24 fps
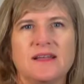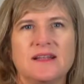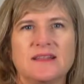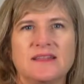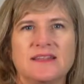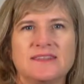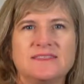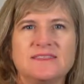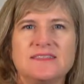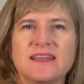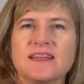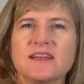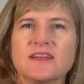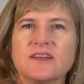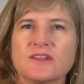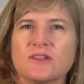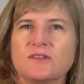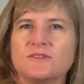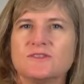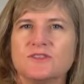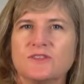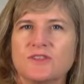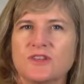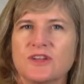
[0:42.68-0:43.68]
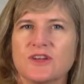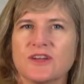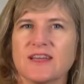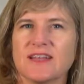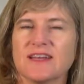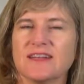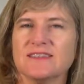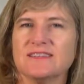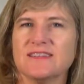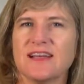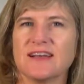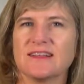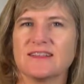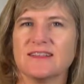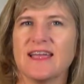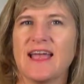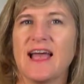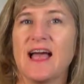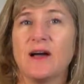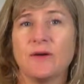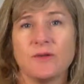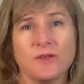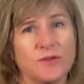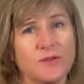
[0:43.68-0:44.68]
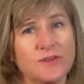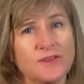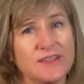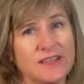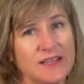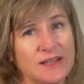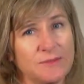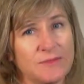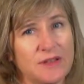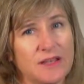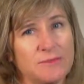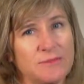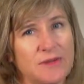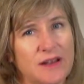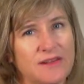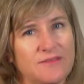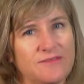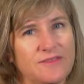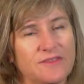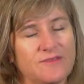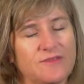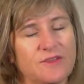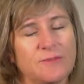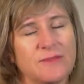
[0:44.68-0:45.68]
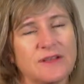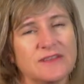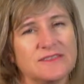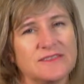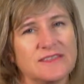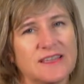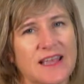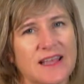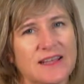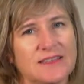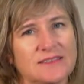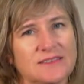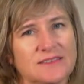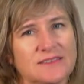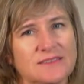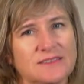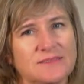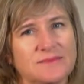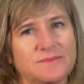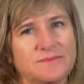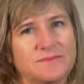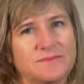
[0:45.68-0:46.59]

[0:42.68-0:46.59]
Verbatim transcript: Let's take a closer look at exactly how your team can benefit from LCS.